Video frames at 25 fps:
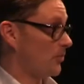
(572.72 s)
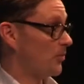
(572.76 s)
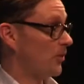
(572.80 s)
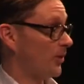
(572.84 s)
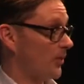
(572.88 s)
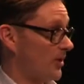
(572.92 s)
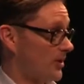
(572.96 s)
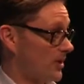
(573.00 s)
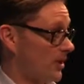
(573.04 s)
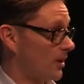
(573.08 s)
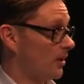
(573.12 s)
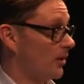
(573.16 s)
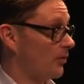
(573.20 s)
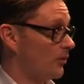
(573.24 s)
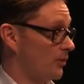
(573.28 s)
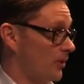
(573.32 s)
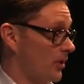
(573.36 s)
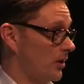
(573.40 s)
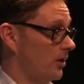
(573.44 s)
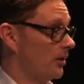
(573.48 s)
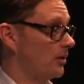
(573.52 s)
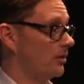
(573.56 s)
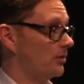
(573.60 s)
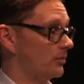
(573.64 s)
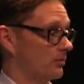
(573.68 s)
I put this in here for
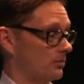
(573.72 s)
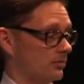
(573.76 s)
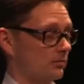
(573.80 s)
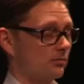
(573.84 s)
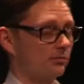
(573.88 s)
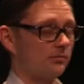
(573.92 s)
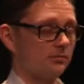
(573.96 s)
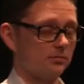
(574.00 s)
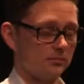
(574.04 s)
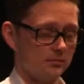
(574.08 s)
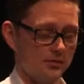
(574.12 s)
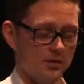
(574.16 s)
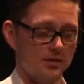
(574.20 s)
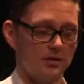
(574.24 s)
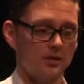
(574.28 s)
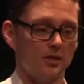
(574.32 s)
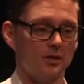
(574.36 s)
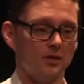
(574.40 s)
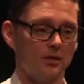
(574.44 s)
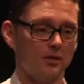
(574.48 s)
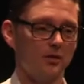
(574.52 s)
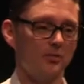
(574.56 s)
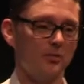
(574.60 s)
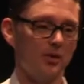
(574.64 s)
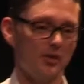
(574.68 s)
you, because I
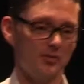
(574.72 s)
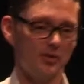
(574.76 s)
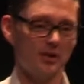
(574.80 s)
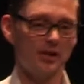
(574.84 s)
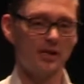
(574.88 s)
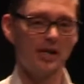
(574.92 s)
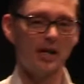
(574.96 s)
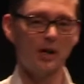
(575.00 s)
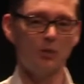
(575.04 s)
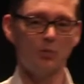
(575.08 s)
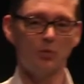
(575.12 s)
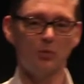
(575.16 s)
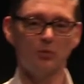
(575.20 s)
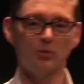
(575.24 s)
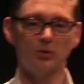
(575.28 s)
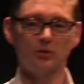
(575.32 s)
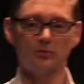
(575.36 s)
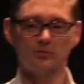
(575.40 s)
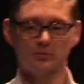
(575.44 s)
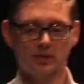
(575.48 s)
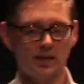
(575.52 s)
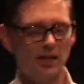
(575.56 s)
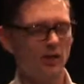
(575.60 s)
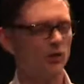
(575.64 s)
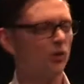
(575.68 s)
know you're a bit of a cat
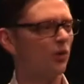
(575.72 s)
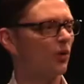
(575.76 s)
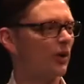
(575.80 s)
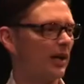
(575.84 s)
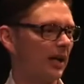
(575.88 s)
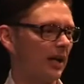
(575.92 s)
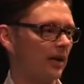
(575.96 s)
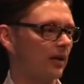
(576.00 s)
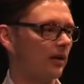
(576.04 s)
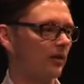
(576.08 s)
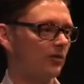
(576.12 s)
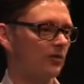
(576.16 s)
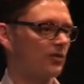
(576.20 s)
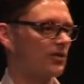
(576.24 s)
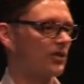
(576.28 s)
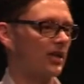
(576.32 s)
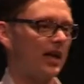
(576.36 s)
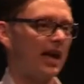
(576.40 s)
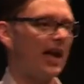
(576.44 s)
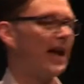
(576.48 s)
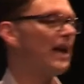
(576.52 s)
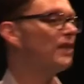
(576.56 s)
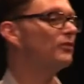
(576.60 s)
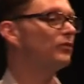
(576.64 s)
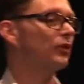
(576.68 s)
woman, and all cat lovers
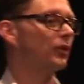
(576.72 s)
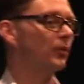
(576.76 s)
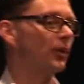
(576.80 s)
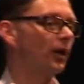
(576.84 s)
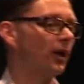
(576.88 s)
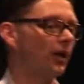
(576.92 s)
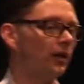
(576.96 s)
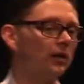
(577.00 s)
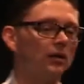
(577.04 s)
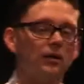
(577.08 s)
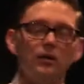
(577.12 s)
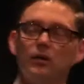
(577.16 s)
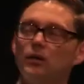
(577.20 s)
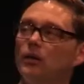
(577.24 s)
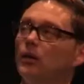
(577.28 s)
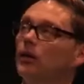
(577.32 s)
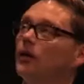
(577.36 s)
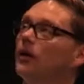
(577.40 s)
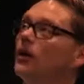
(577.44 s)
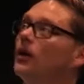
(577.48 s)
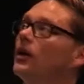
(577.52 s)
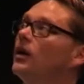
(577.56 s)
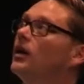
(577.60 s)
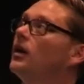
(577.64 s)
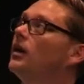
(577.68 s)
everywhere.
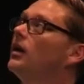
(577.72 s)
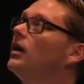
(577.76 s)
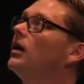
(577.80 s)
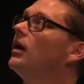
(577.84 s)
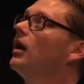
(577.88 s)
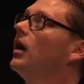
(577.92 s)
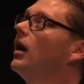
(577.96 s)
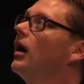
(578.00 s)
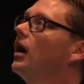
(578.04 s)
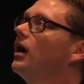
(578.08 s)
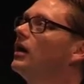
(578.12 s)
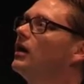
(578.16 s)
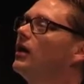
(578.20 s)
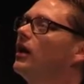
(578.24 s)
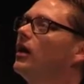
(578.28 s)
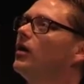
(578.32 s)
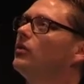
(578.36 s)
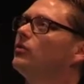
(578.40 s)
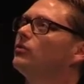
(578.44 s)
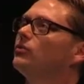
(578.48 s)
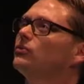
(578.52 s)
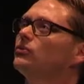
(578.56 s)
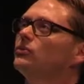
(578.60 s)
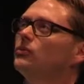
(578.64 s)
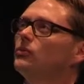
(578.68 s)
I
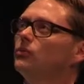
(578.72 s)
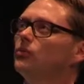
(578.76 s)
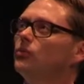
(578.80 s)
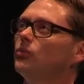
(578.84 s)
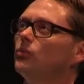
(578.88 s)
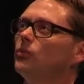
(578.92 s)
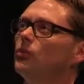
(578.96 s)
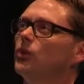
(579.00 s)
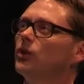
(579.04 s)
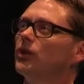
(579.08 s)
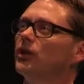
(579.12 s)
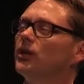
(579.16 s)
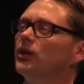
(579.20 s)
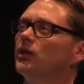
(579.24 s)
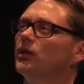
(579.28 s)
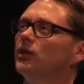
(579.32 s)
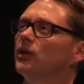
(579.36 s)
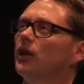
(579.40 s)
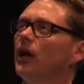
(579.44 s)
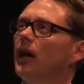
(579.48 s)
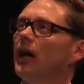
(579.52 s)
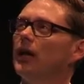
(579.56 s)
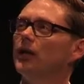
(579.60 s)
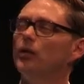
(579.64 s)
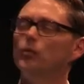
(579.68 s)
love looking
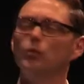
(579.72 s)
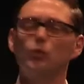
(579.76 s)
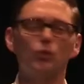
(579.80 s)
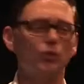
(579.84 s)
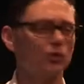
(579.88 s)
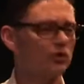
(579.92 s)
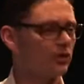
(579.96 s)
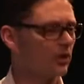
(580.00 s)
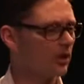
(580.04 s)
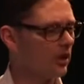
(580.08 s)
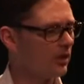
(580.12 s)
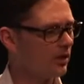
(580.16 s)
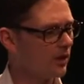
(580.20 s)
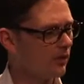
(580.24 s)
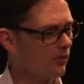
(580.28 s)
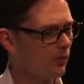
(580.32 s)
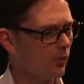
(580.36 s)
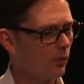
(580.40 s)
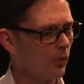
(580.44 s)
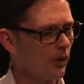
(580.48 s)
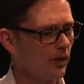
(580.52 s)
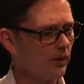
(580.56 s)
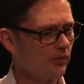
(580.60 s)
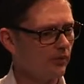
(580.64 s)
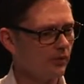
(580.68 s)
at animals, and I love
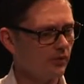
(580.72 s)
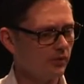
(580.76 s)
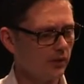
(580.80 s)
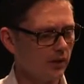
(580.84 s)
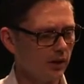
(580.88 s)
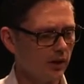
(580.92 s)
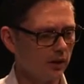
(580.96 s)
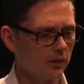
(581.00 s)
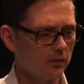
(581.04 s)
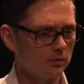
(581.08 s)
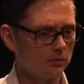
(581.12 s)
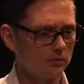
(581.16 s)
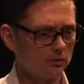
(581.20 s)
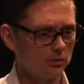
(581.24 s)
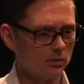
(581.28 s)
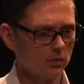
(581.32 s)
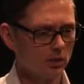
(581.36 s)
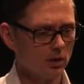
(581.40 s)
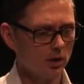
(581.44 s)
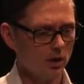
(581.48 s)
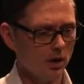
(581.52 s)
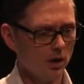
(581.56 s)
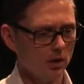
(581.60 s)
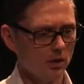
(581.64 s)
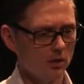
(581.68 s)
the way that their
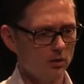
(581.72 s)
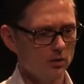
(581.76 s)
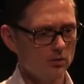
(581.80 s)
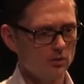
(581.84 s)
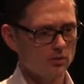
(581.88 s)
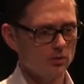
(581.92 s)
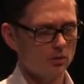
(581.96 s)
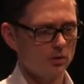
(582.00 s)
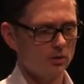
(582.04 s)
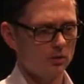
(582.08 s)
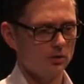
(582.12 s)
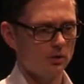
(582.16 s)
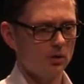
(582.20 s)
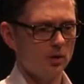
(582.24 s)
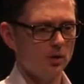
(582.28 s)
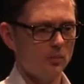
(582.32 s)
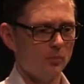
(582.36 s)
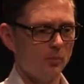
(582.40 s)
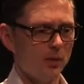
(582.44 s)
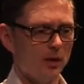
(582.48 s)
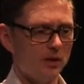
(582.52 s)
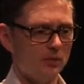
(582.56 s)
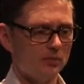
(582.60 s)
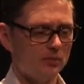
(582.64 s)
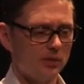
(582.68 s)
colours are
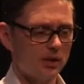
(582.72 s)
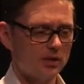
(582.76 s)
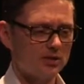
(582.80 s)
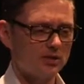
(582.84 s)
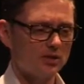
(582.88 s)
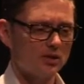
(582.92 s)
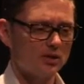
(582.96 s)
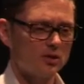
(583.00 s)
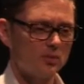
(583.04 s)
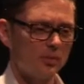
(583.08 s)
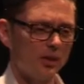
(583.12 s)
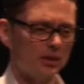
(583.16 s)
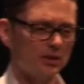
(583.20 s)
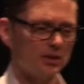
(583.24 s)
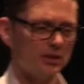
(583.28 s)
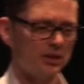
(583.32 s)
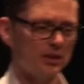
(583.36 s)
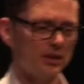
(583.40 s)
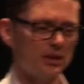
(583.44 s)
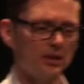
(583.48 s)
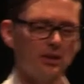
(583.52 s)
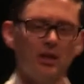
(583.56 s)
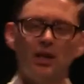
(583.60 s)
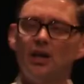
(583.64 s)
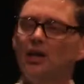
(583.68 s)
manifest, and
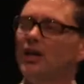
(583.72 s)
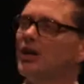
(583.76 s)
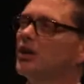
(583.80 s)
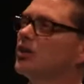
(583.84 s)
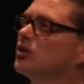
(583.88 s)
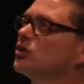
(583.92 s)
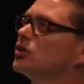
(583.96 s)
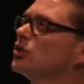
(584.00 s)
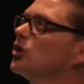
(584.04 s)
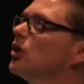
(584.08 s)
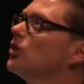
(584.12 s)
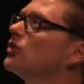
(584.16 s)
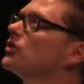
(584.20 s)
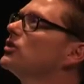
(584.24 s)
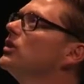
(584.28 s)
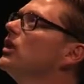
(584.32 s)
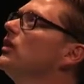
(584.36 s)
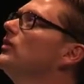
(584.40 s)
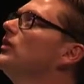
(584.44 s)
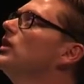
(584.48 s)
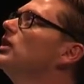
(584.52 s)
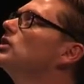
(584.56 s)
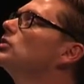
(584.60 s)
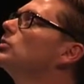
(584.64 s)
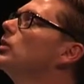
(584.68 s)
especially shots
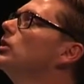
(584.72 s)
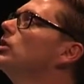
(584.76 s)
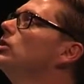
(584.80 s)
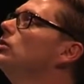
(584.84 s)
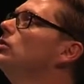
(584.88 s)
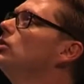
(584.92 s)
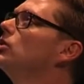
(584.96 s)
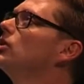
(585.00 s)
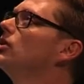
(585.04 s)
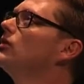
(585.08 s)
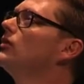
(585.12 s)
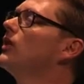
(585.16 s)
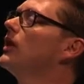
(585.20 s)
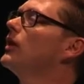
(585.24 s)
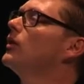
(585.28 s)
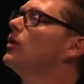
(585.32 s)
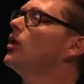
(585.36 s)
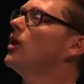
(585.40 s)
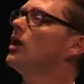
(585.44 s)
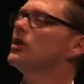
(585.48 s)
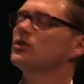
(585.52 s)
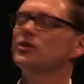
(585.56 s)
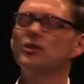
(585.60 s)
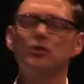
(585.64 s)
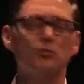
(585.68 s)
like this where you look at their
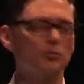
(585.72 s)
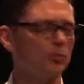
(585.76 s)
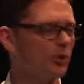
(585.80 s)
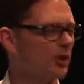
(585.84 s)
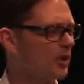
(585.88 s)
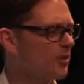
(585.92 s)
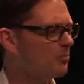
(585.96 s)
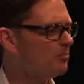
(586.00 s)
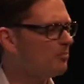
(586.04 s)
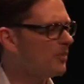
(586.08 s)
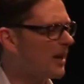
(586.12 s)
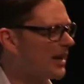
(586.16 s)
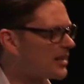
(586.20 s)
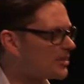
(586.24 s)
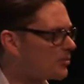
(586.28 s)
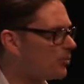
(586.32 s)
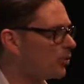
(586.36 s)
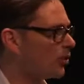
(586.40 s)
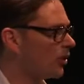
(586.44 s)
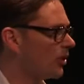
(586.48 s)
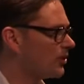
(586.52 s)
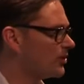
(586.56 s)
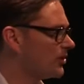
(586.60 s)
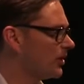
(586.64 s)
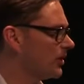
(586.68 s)
eyes, and it's pretty
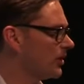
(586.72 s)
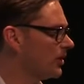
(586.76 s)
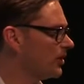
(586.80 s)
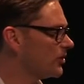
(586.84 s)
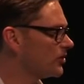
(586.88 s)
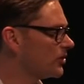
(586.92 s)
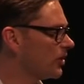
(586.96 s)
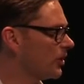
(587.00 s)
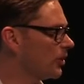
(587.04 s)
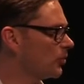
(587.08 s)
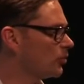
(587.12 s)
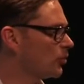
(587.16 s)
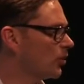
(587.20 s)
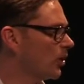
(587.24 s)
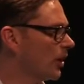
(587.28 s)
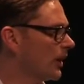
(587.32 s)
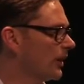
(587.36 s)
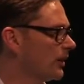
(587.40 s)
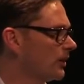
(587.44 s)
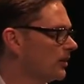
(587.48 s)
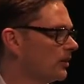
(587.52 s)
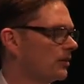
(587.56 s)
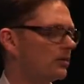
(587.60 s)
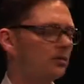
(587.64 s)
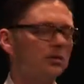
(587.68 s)
mesmerising in its own
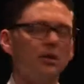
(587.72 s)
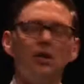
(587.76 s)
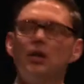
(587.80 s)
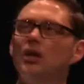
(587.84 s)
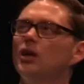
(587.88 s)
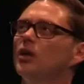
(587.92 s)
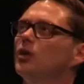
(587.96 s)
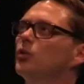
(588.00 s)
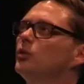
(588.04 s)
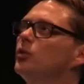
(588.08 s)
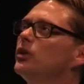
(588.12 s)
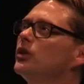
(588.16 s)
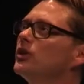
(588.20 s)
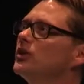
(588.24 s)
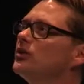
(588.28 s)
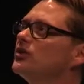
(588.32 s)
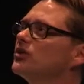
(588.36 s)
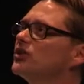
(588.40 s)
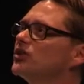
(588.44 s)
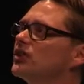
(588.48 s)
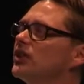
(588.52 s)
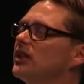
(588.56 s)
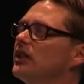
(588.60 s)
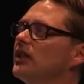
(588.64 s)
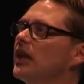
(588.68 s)
right, and we can
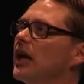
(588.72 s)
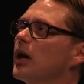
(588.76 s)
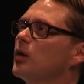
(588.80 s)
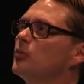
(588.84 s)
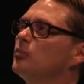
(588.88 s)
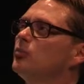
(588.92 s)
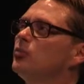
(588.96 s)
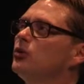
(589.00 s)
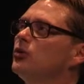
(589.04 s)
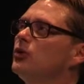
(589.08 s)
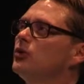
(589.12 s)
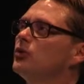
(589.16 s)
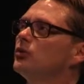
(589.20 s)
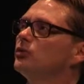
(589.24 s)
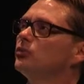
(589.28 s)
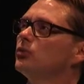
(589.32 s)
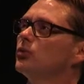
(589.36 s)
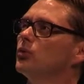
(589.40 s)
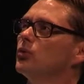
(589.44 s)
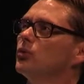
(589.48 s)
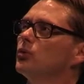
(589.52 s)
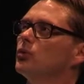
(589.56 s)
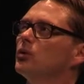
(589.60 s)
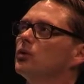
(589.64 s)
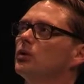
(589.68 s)
see how
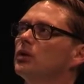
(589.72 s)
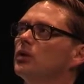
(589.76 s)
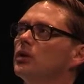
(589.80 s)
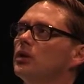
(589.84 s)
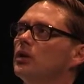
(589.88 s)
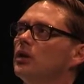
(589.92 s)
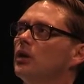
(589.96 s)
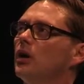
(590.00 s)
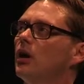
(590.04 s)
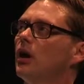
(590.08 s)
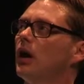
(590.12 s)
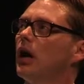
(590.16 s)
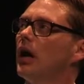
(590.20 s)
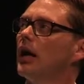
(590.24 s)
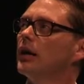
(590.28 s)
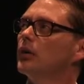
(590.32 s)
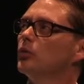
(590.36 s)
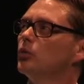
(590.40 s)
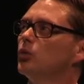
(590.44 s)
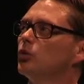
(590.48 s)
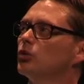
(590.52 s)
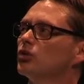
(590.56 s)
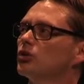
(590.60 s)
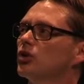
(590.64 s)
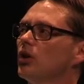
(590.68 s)
beautiful
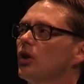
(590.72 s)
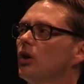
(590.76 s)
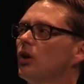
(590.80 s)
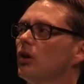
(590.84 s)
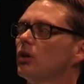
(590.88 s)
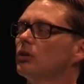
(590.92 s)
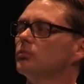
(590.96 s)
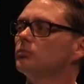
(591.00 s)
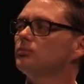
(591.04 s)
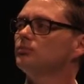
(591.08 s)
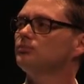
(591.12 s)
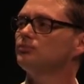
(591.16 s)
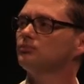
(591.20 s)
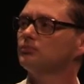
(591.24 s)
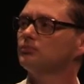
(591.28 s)
animals are.